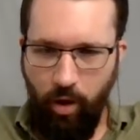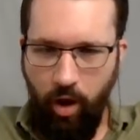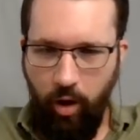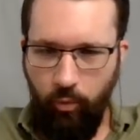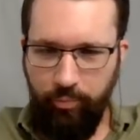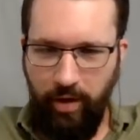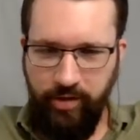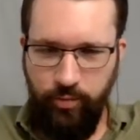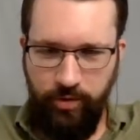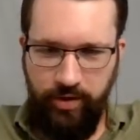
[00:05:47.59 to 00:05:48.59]
we'll
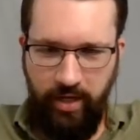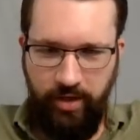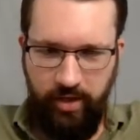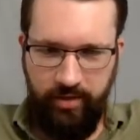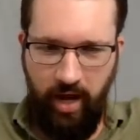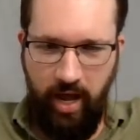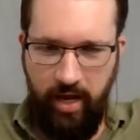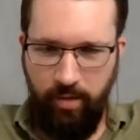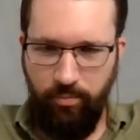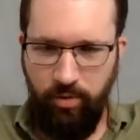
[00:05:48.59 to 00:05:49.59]
process one stage at a
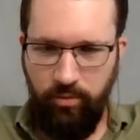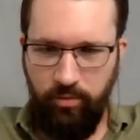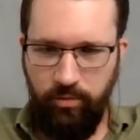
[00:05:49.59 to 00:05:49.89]
time.